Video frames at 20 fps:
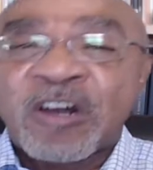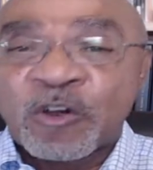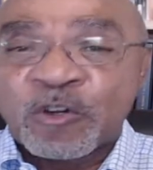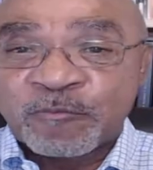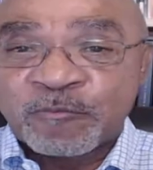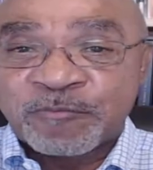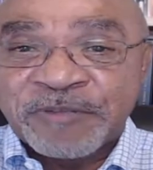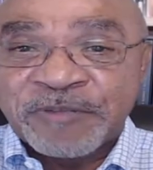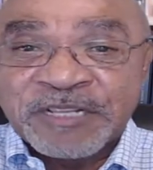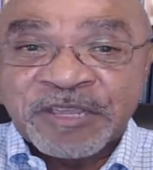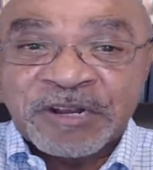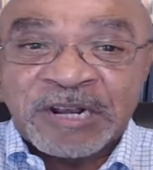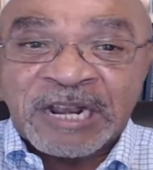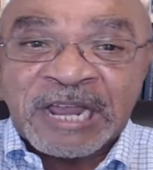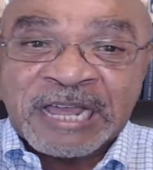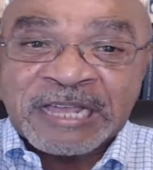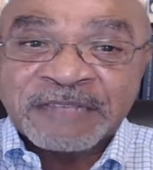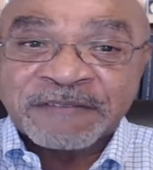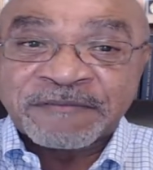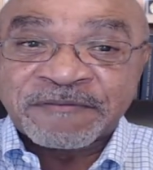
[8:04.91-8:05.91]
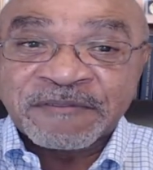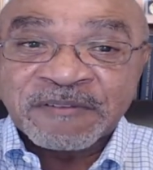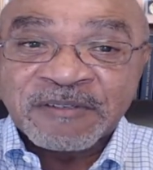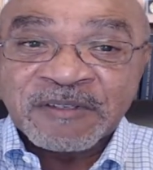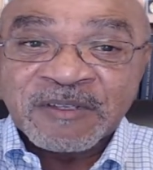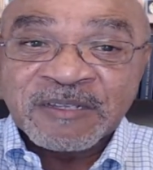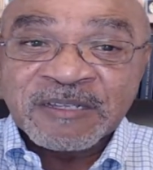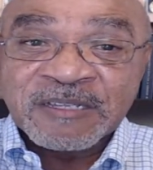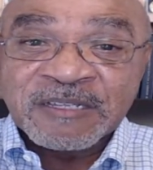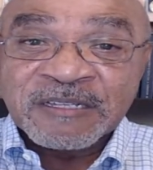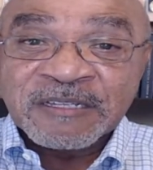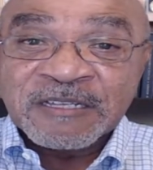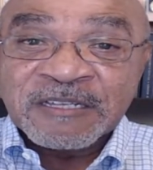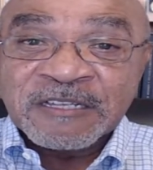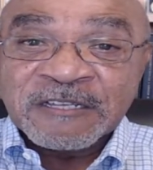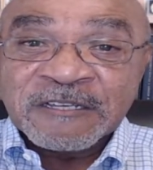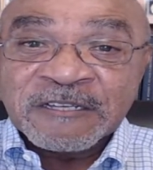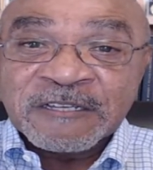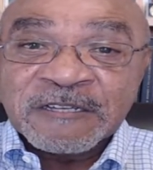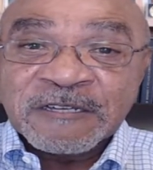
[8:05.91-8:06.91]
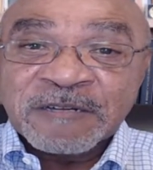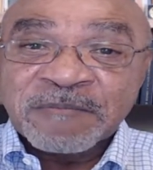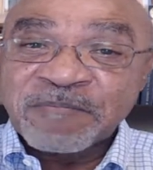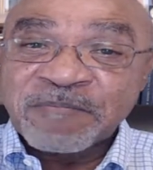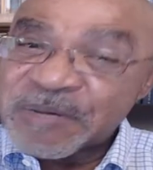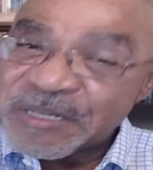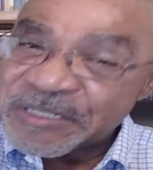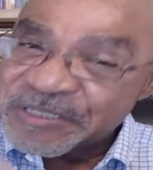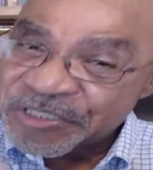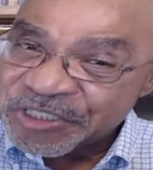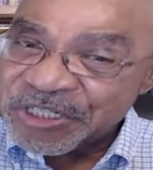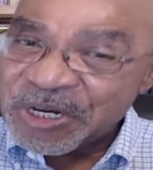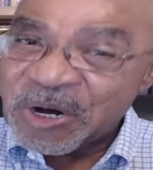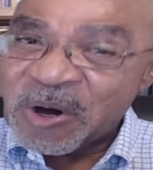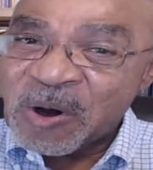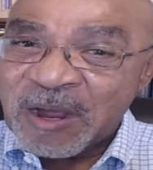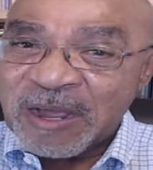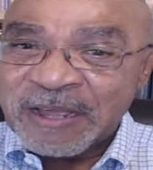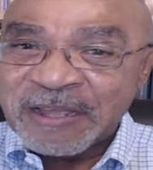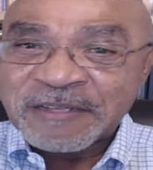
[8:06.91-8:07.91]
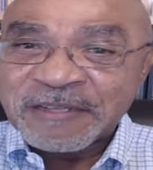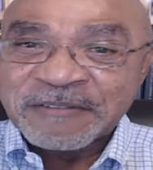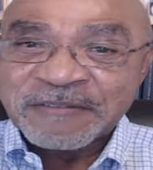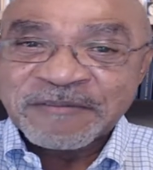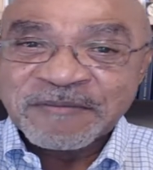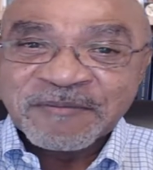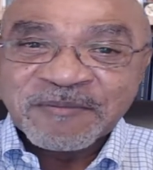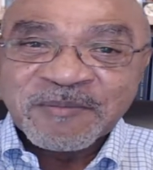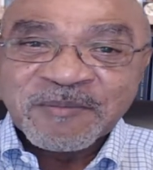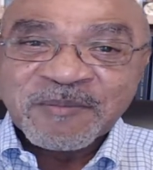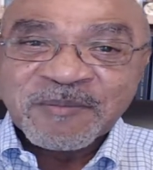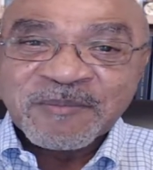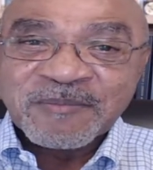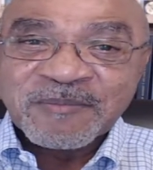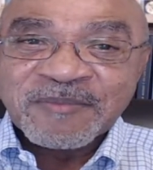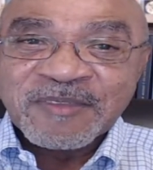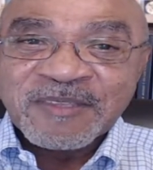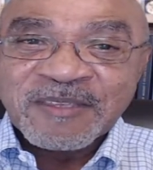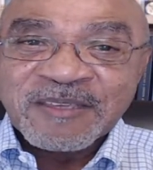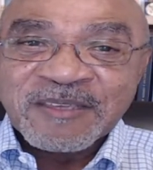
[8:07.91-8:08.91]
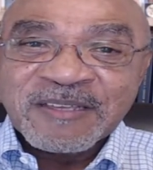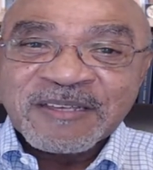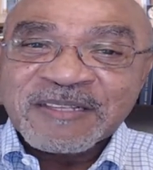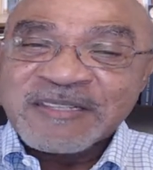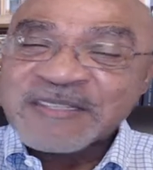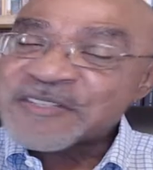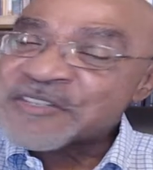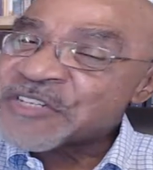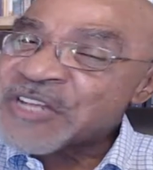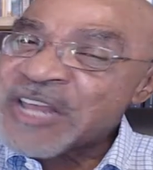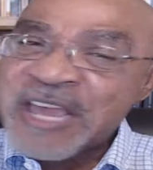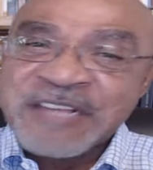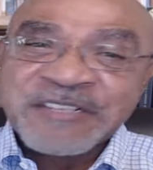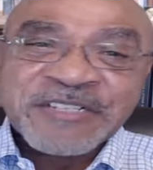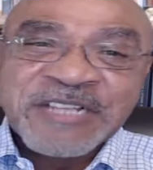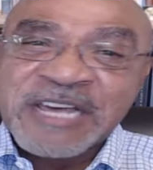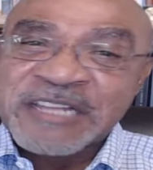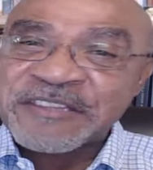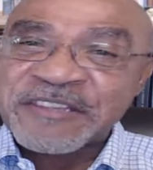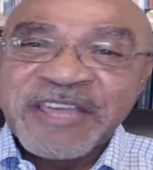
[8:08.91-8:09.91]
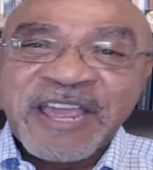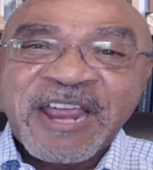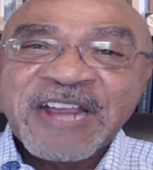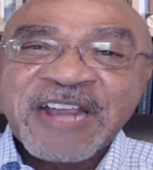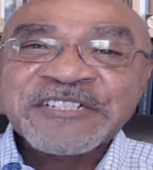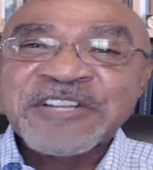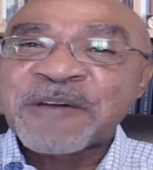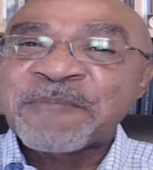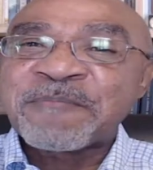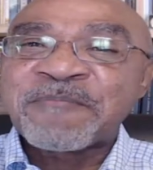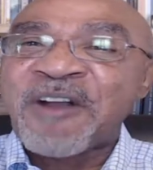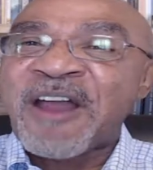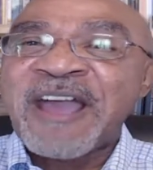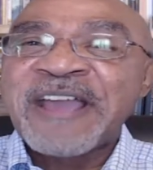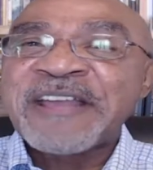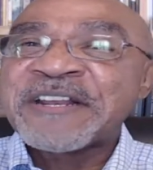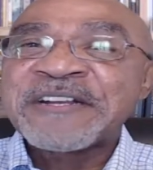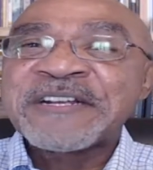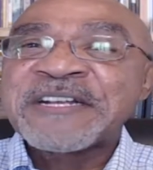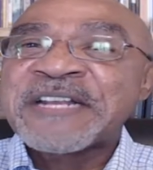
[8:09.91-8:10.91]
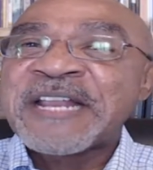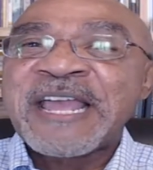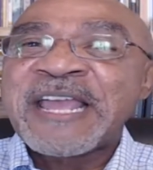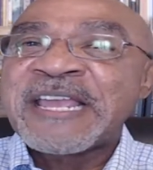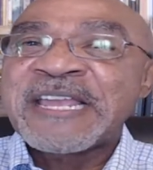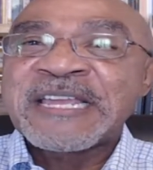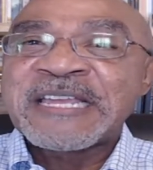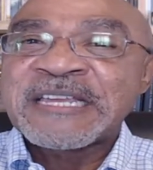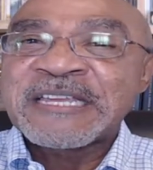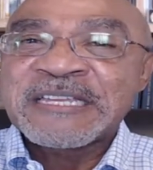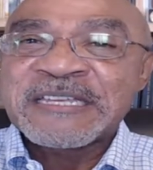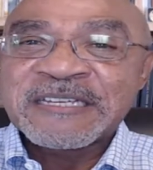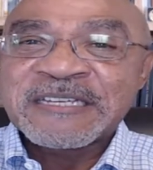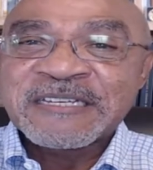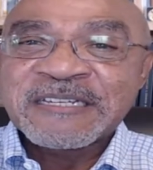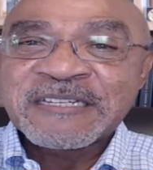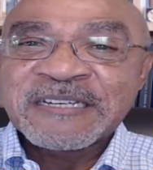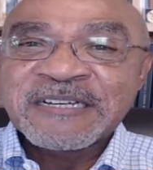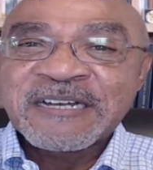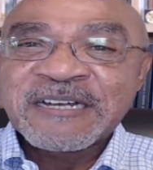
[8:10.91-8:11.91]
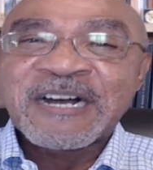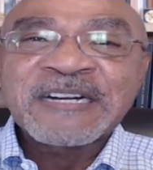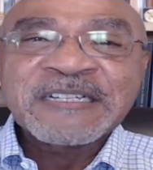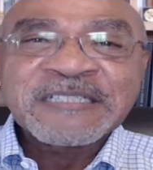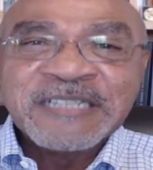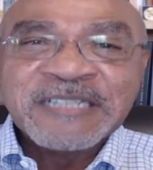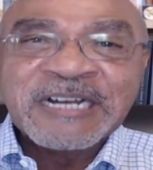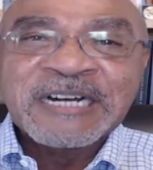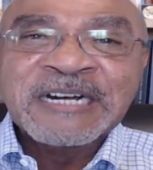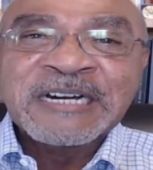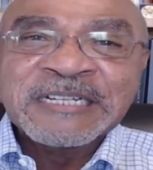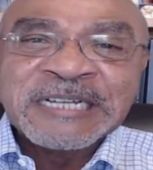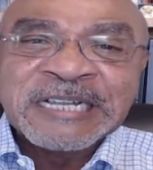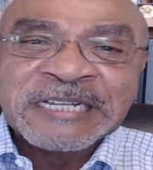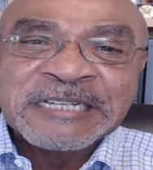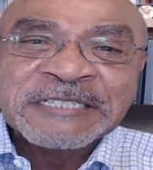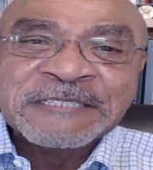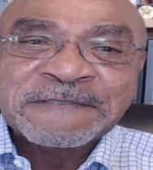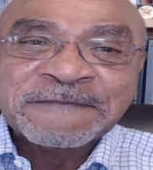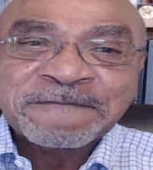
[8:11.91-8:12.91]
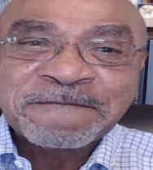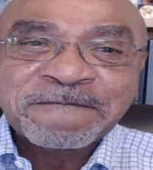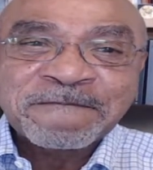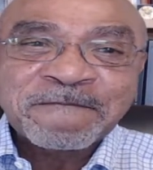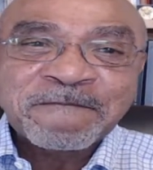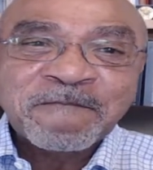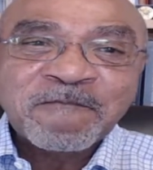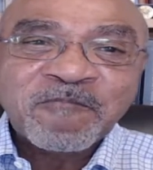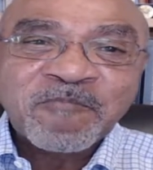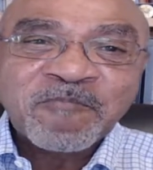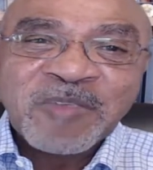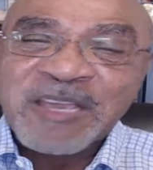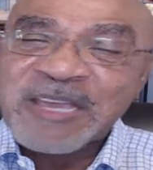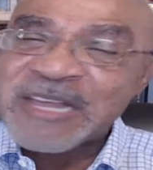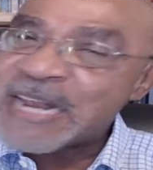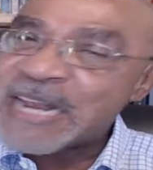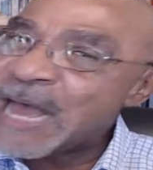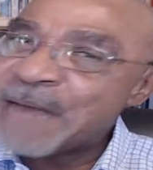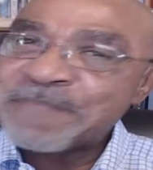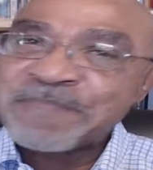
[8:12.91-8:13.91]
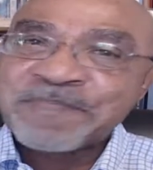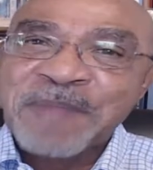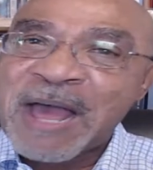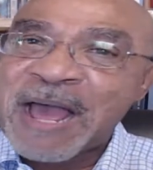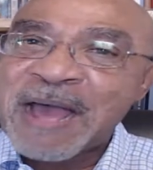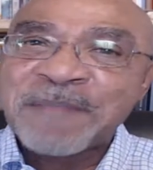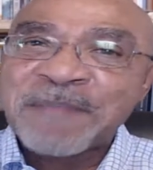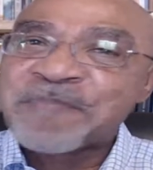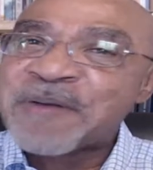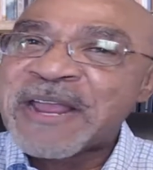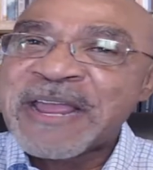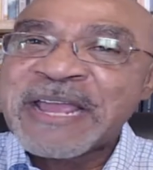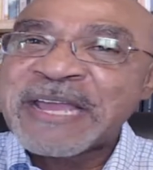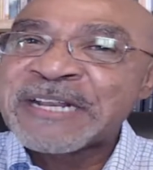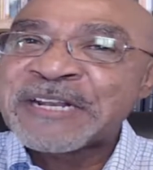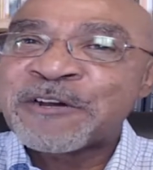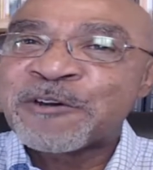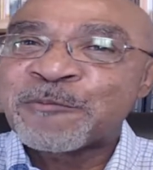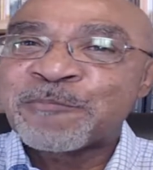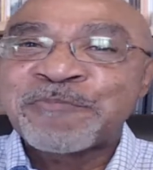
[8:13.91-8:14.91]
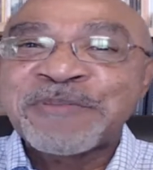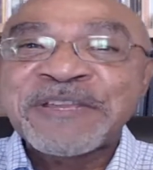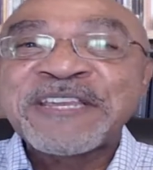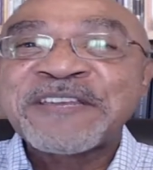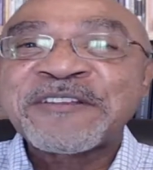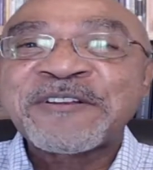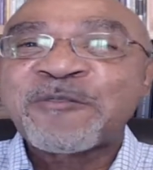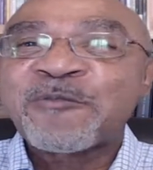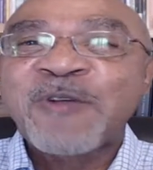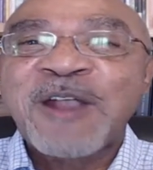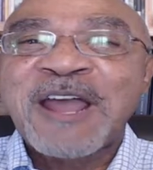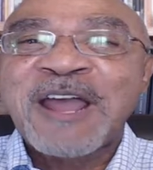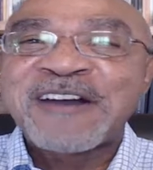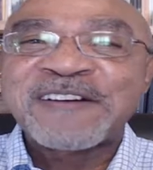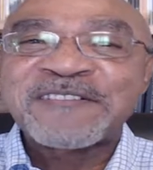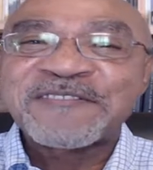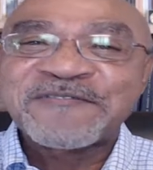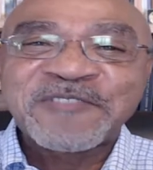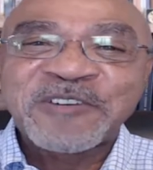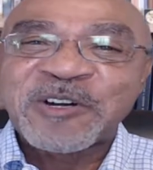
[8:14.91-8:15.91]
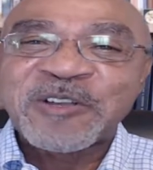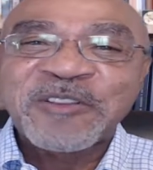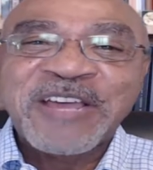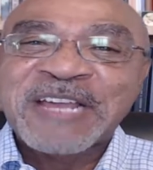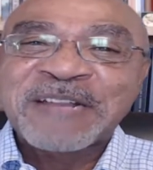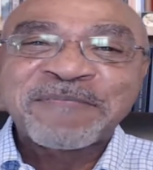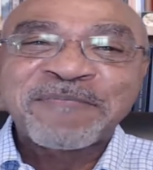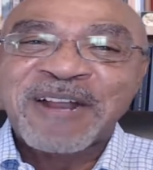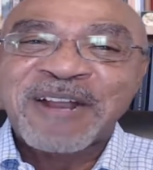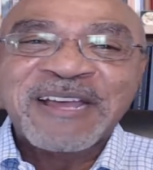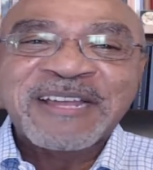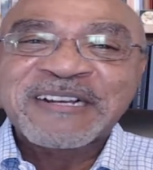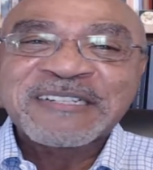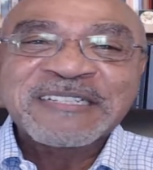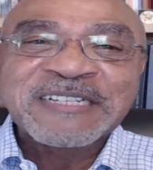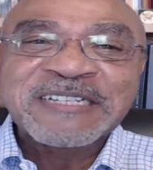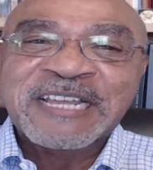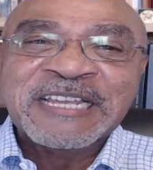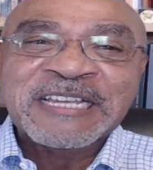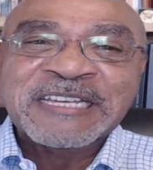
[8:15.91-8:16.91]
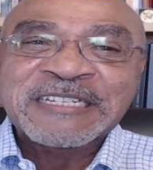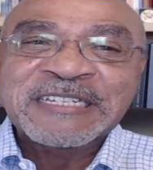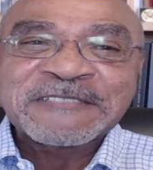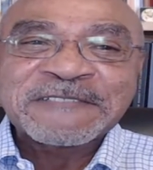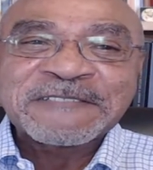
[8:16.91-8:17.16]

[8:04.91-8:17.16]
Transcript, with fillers: hope in your life. But joy says that there's a brighter day a dawning. And I'm, I plan on being around for that brighter day.